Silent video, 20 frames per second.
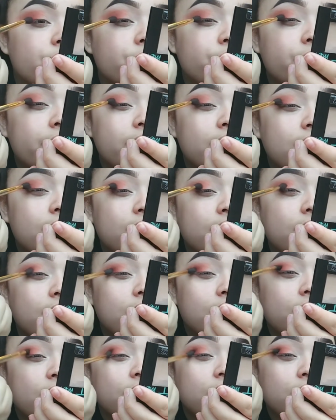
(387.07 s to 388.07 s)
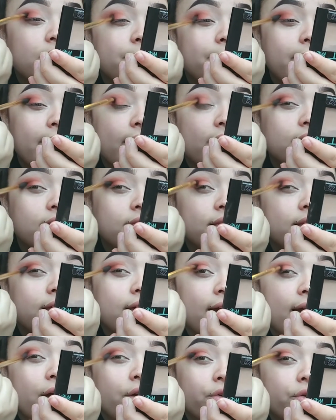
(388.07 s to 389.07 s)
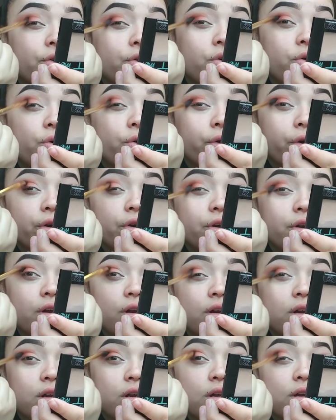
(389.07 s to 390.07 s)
really at the outer corner,